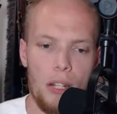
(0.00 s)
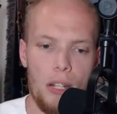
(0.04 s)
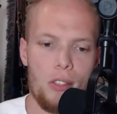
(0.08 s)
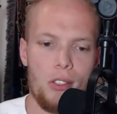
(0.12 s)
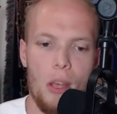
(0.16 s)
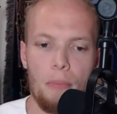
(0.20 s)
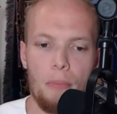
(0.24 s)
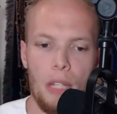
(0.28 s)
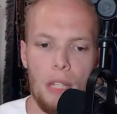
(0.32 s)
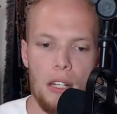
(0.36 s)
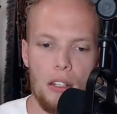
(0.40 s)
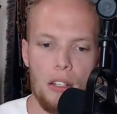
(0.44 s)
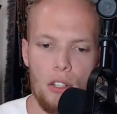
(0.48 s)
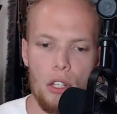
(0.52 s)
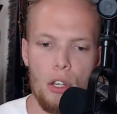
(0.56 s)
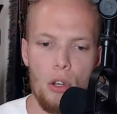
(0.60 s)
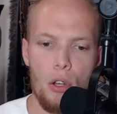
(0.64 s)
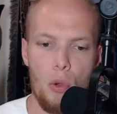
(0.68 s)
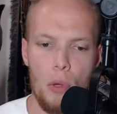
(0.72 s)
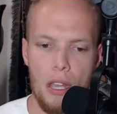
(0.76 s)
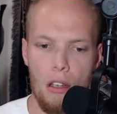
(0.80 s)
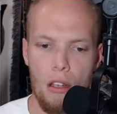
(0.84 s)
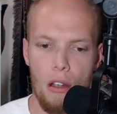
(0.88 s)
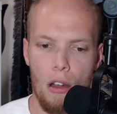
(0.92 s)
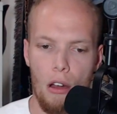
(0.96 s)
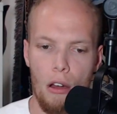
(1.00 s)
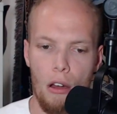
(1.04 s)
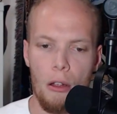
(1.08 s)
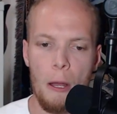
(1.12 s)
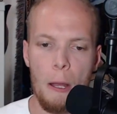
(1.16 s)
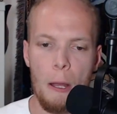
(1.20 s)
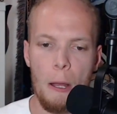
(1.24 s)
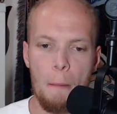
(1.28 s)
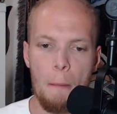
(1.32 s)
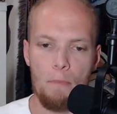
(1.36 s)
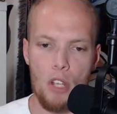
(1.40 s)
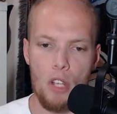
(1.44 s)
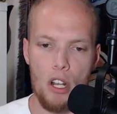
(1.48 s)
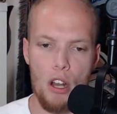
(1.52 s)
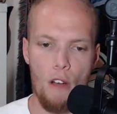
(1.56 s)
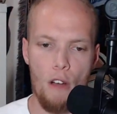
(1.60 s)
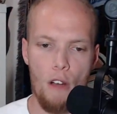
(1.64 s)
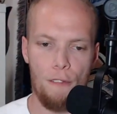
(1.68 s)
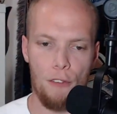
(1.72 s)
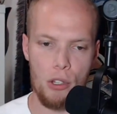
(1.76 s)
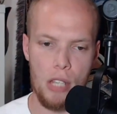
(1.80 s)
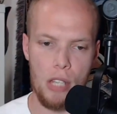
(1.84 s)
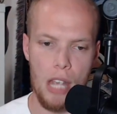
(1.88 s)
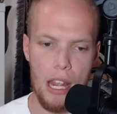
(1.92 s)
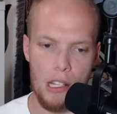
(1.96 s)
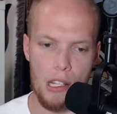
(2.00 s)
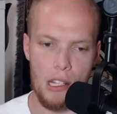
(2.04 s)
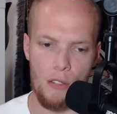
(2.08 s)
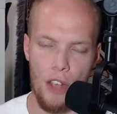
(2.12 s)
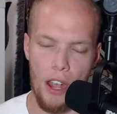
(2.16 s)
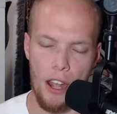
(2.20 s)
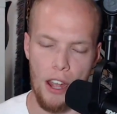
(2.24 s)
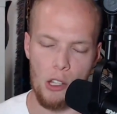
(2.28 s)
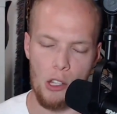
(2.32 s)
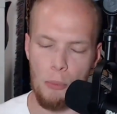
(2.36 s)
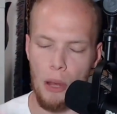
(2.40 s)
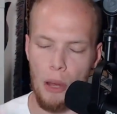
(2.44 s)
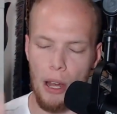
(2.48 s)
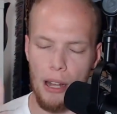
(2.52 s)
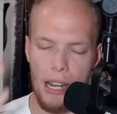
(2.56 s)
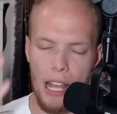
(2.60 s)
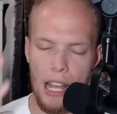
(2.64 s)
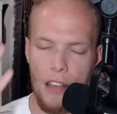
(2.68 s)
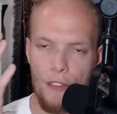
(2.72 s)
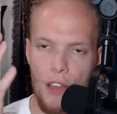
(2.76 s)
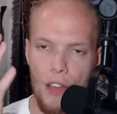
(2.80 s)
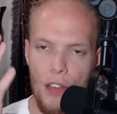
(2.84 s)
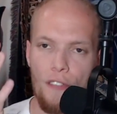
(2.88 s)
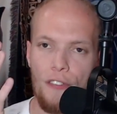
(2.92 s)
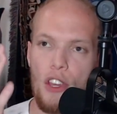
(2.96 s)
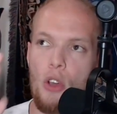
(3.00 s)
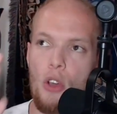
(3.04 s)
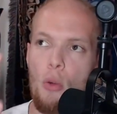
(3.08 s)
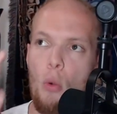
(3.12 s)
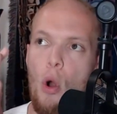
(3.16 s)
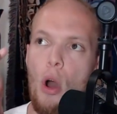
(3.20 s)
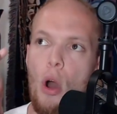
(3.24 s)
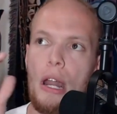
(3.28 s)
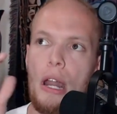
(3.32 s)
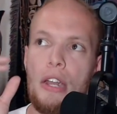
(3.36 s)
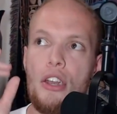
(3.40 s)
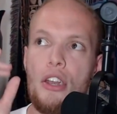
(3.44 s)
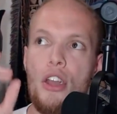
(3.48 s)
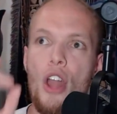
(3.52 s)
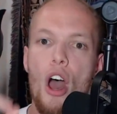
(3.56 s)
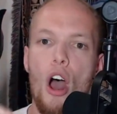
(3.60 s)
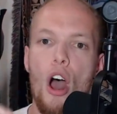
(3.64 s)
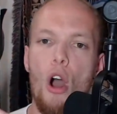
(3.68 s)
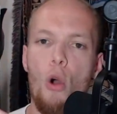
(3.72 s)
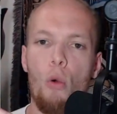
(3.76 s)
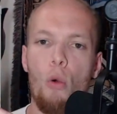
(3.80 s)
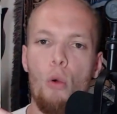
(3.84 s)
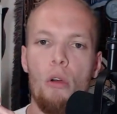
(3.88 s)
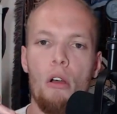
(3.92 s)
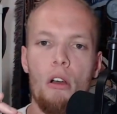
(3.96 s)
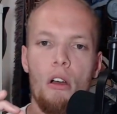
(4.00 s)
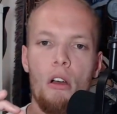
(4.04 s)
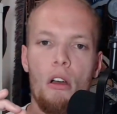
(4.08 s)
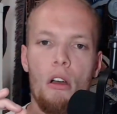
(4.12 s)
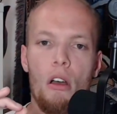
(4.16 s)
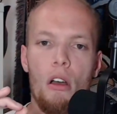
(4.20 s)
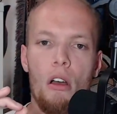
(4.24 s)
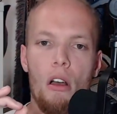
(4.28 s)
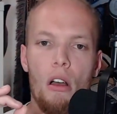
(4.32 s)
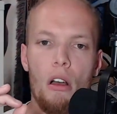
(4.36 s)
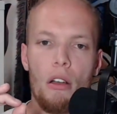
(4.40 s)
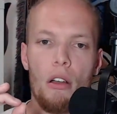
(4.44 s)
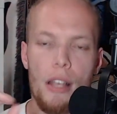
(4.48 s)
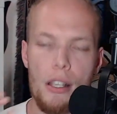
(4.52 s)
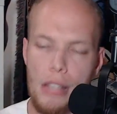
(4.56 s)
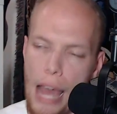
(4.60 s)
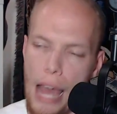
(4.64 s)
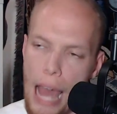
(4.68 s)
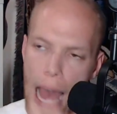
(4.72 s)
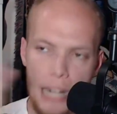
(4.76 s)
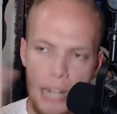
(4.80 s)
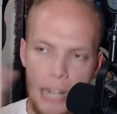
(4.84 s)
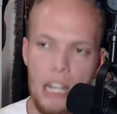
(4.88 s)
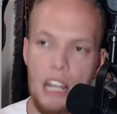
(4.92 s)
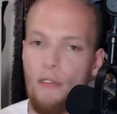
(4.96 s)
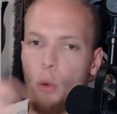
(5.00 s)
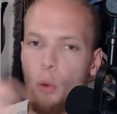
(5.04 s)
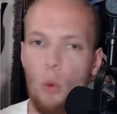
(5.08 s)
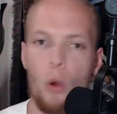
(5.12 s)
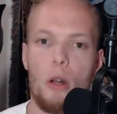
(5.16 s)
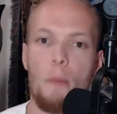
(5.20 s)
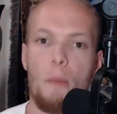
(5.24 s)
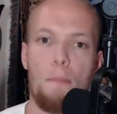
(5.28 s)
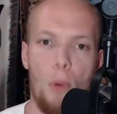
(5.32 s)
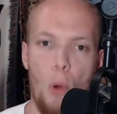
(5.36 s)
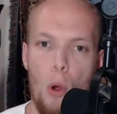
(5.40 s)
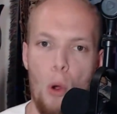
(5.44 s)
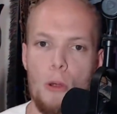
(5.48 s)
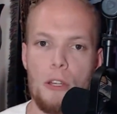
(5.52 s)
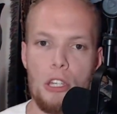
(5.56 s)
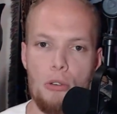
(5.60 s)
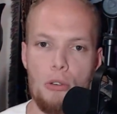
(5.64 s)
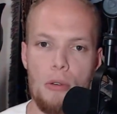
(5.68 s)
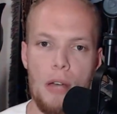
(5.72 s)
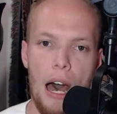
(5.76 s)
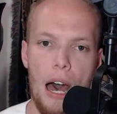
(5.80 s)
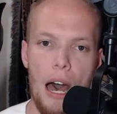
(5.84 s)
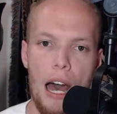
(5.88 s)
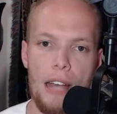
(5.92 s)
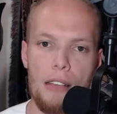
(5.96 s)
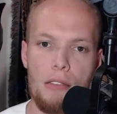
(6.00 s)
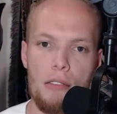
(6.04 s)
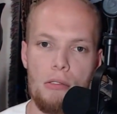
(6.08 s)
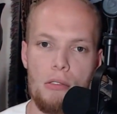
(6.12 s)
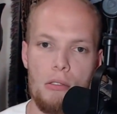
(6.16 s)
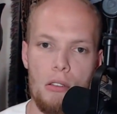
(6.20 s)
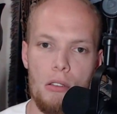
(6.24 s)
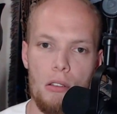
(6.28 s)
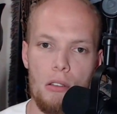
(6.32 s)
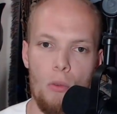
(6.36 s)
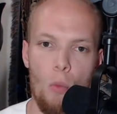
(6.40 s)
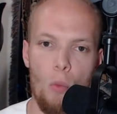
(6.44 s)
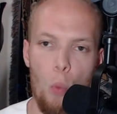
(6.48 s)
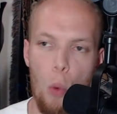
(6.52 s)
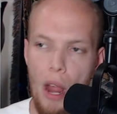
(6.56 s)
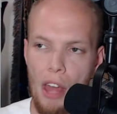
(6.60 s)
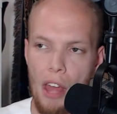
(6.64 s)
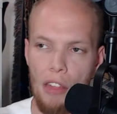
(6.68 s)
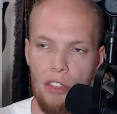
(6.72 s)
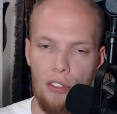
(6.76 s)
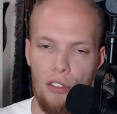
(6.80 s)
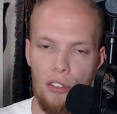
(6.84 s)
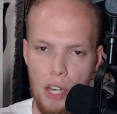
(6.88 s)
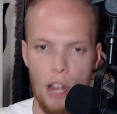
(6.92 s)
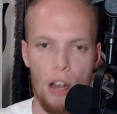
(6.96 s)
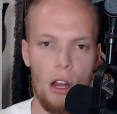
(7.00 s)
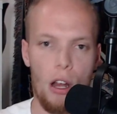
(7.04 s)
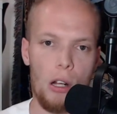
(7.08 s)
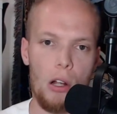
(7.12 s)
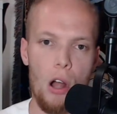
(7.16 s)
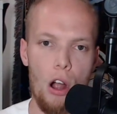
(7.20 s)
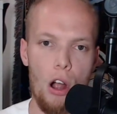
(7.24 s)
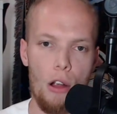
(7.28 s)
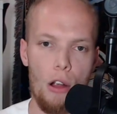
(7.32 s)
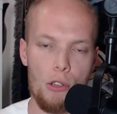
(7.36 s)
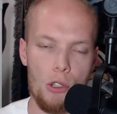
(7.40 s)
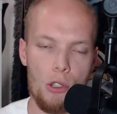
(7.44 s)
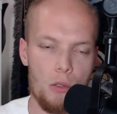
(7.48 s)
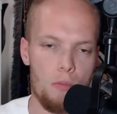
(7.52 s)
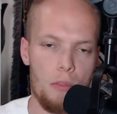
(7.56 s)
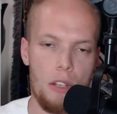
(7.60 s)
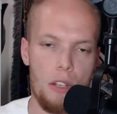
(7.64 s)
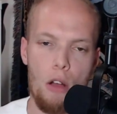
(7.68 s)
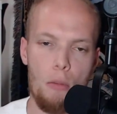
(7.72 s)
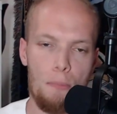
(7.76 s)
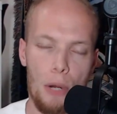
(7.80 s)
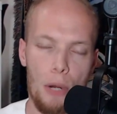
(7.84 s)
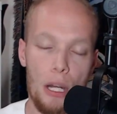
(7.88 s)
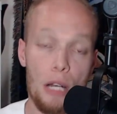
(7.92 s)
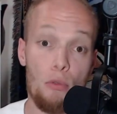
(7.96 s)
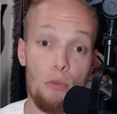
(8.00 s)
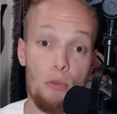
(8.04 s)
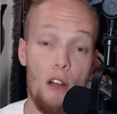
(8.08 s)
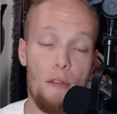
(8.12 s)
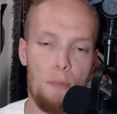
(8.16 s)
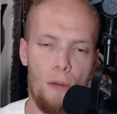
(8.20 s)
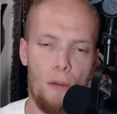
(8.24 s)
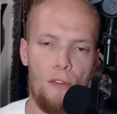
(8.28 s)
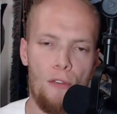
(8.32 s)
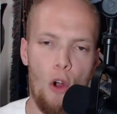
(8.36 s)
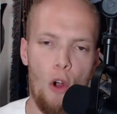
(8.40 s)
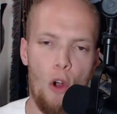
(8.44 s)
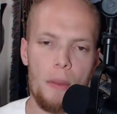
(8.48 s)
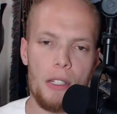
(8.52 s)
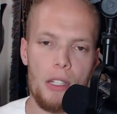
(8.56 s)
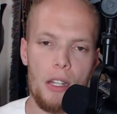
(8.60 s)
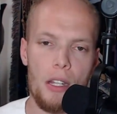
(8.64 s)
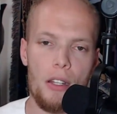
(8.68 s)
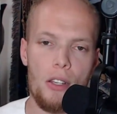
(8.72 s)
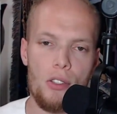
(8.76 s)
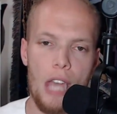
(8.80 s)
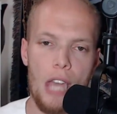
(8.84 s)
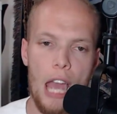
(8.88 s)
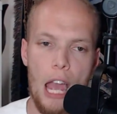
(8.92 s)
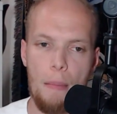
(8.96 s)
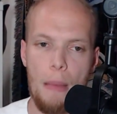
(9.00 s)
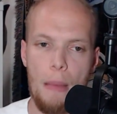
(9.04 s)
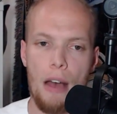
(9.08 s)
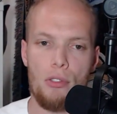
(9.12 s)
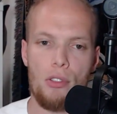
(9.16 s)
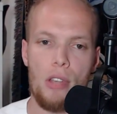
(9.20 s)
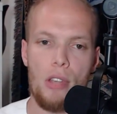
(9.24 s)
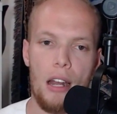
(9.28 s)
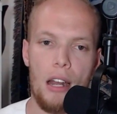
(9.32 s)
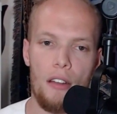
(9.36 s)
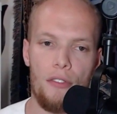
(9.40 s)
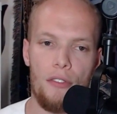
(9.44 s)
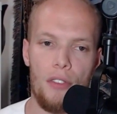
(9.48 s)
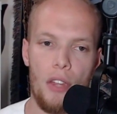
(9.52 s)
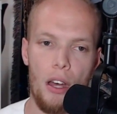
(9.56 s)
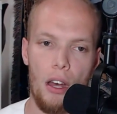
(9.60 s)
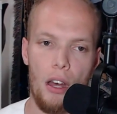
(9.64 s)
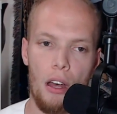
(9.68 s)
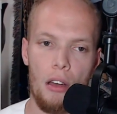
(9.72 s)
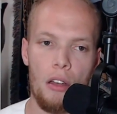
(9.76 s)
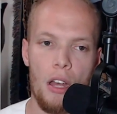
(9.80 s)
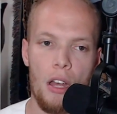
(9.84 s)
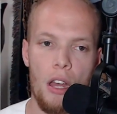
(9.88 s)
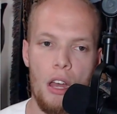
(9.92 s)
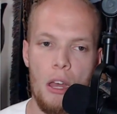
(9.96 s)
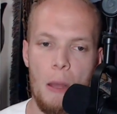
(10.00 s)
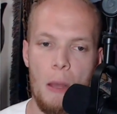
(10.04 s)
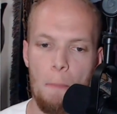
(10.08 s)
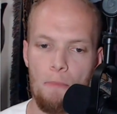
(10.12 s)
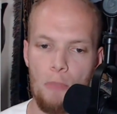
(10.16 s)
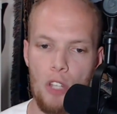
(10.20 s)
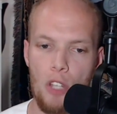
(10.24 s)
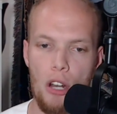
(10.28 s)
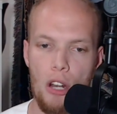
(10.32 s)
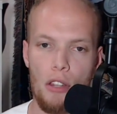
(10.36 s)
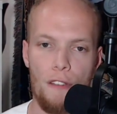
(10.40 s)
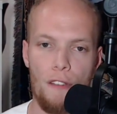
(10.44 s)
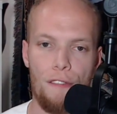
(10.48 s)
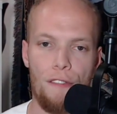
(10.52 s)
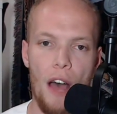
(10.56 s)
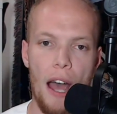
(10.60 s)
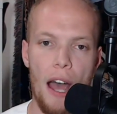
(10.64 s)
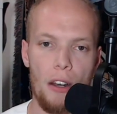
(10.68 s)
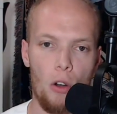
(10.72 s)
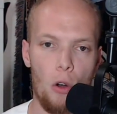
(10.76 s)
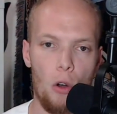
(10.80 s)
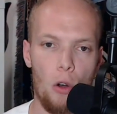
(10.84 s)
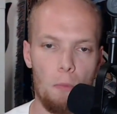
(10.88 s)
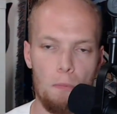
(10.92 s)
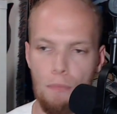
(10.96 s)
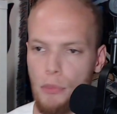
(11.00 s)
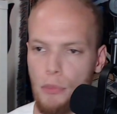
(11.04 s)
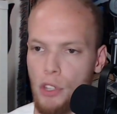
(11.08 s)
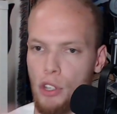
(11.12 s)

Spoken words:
something new here, you know, for Saints fans. But if you want to know, because I didn't even want to bore you guys with Derek Carr's, you know, pretty rough performance in this game outside of the, you know, the final